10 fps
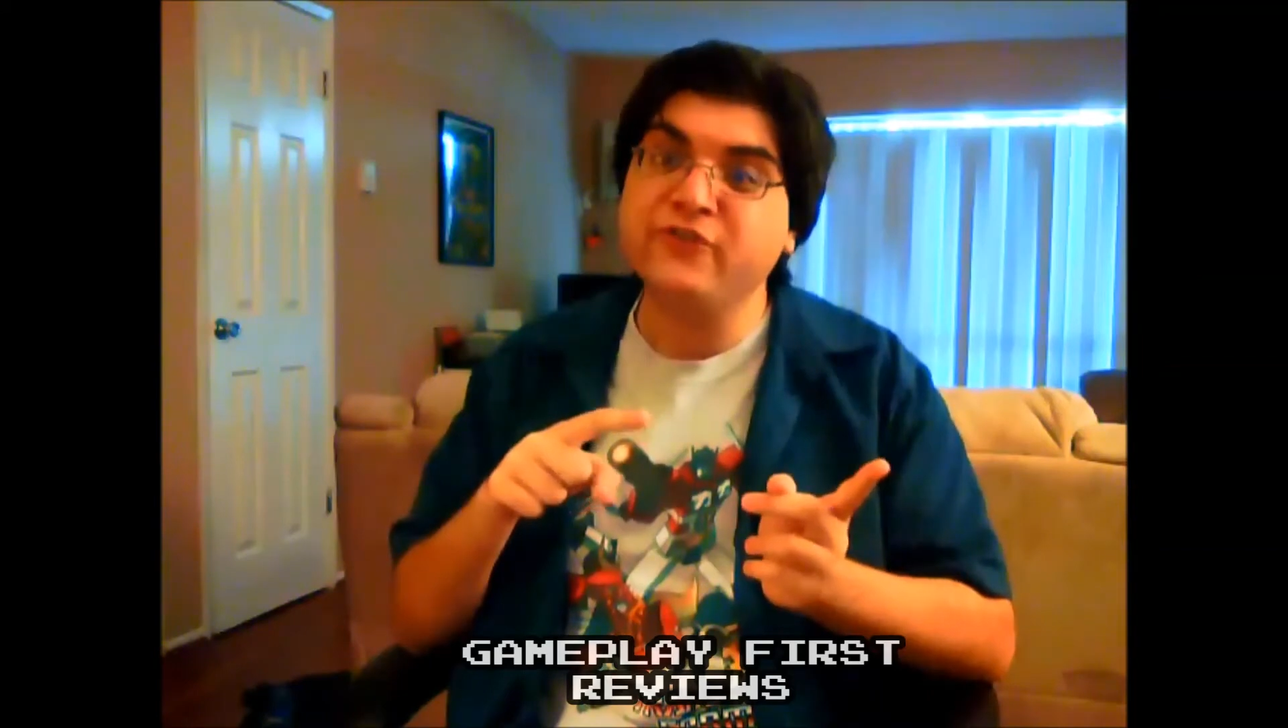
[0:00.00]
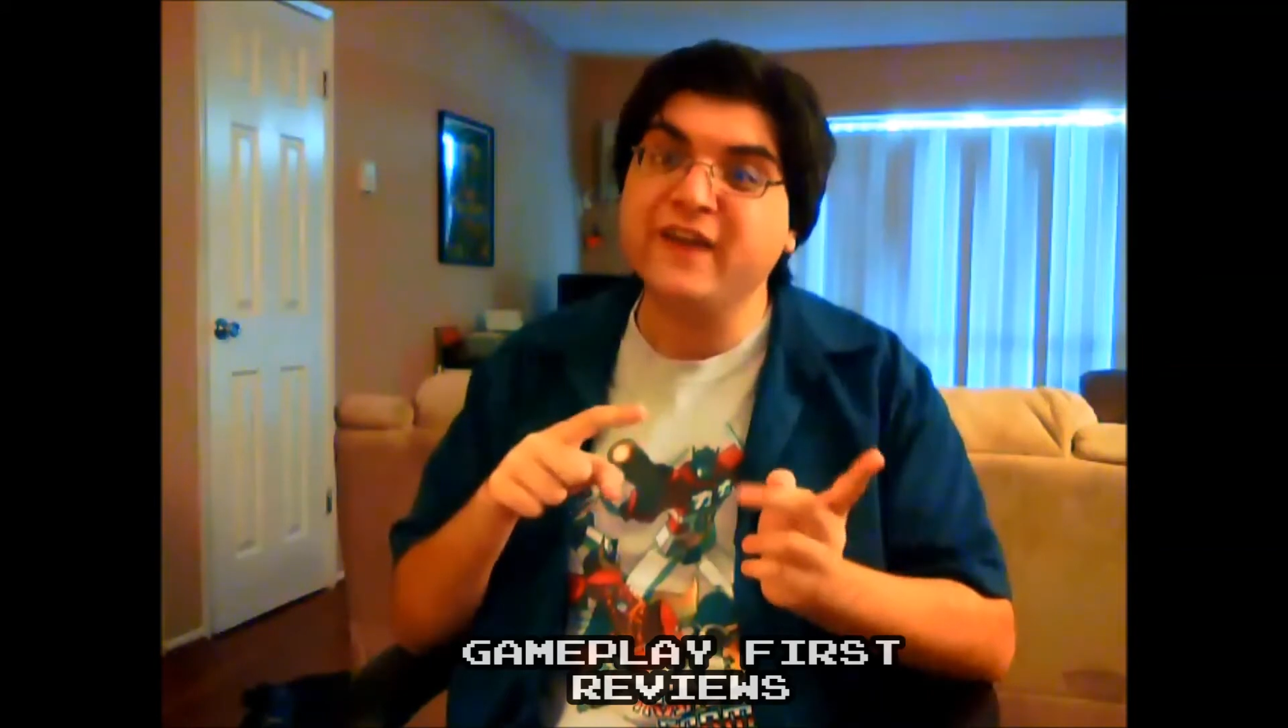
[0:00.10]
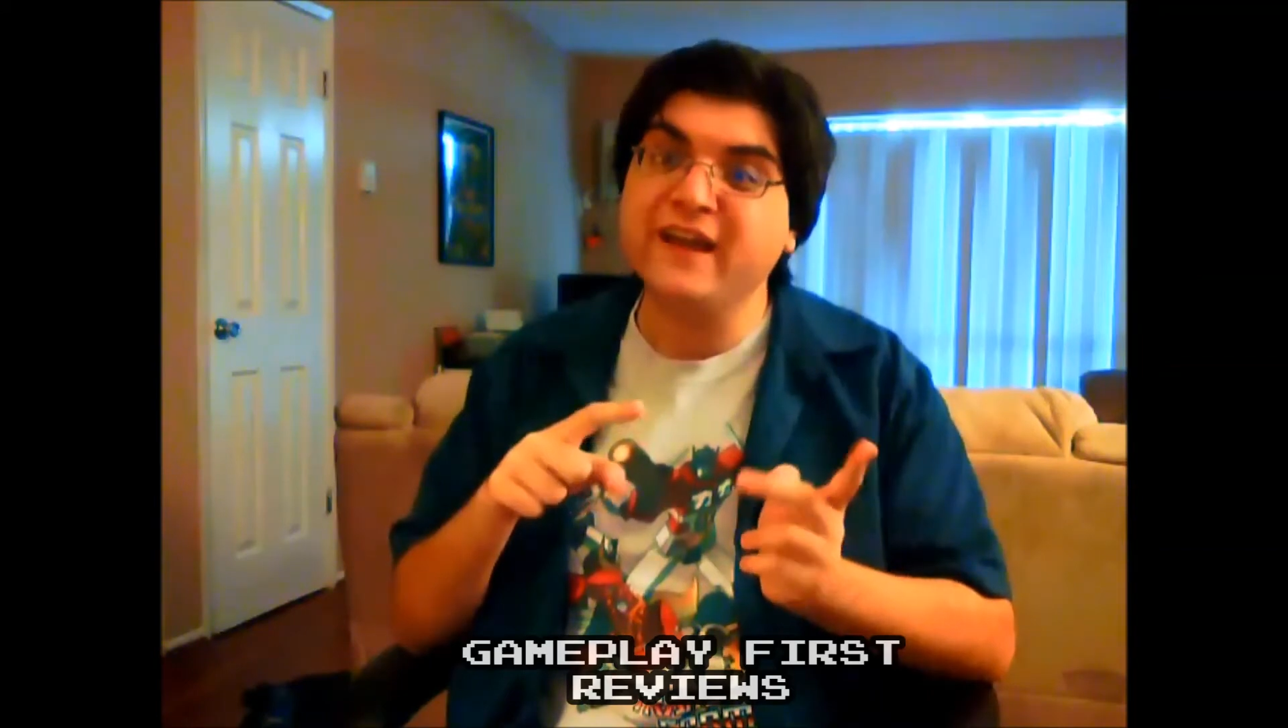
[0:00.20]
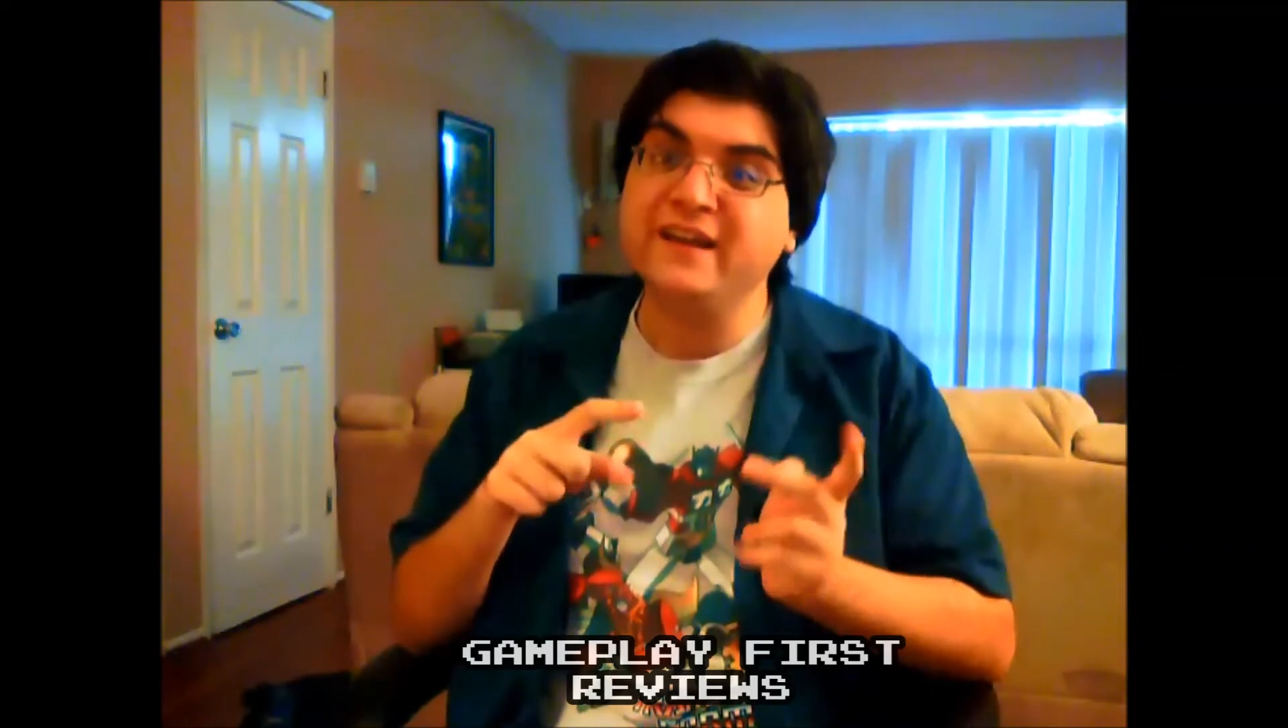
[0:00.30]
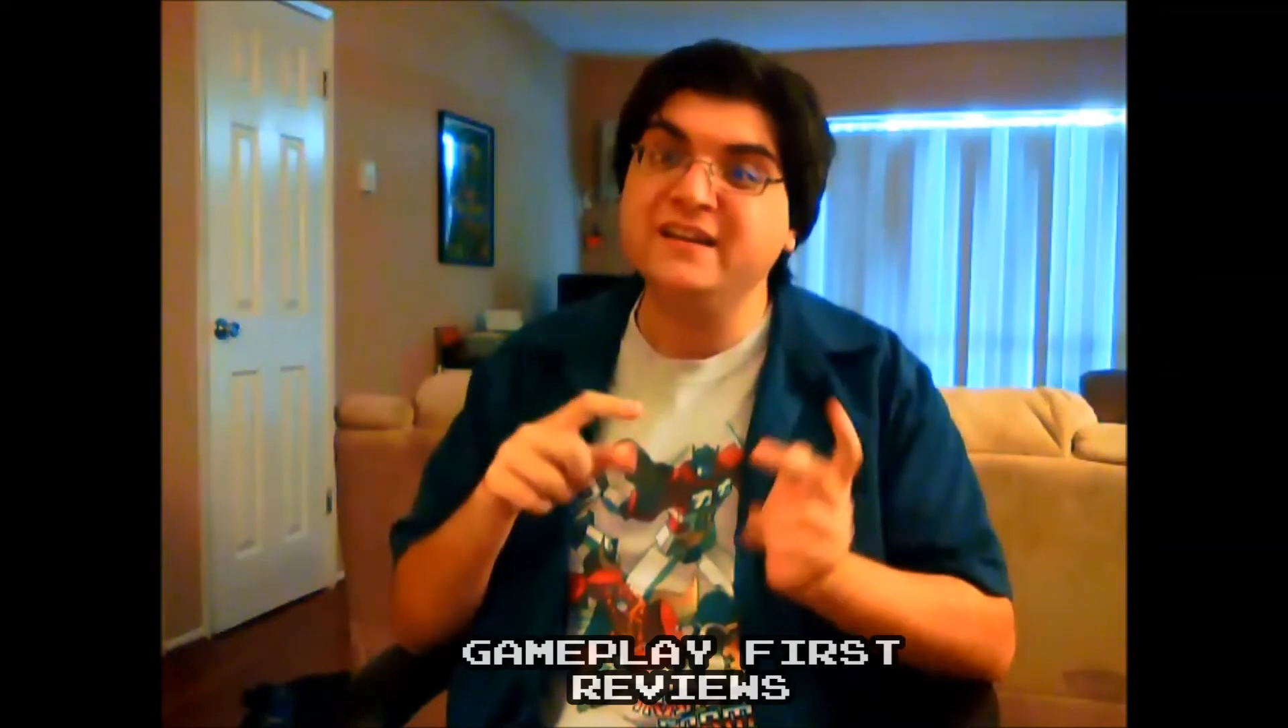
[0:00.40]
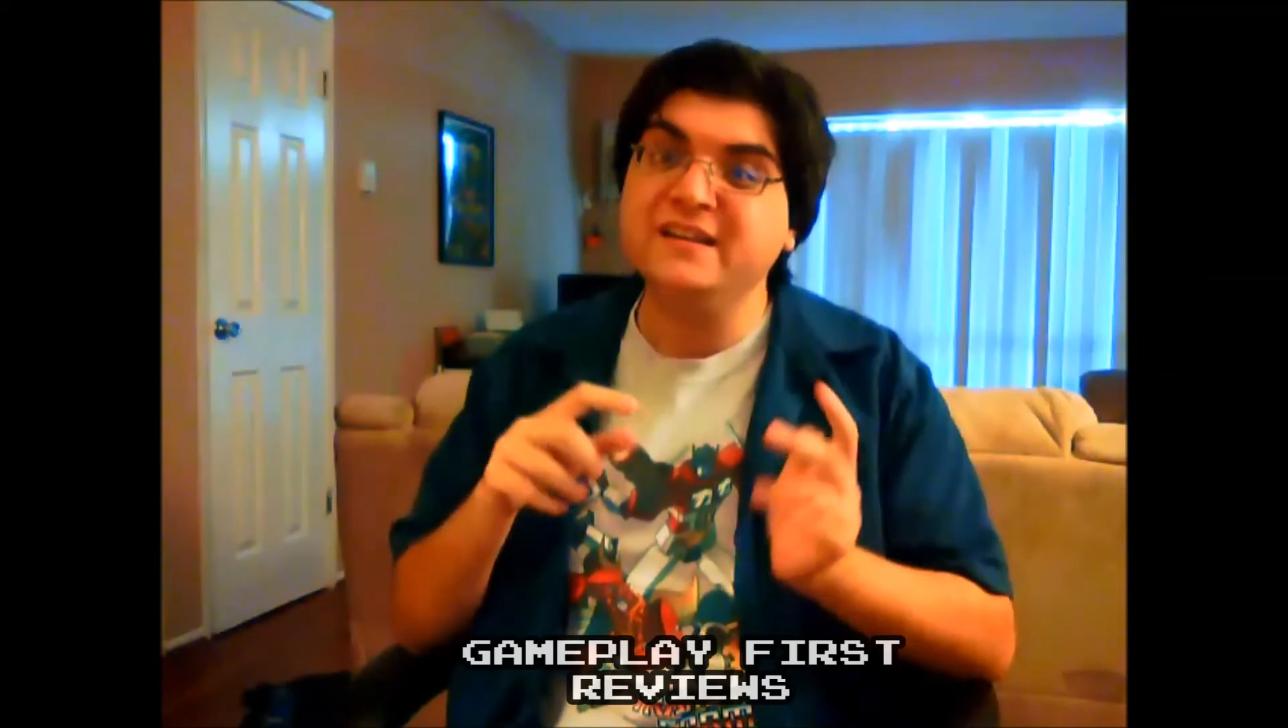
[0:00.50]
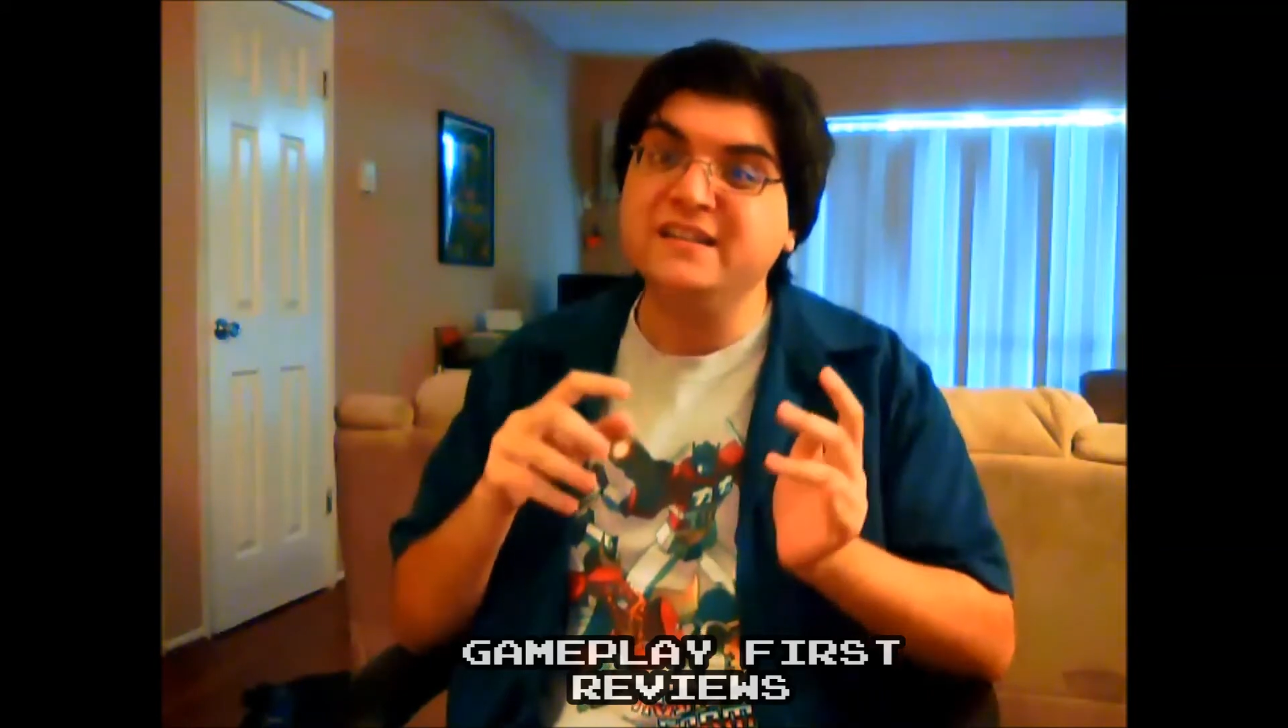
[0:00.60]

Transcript: fan,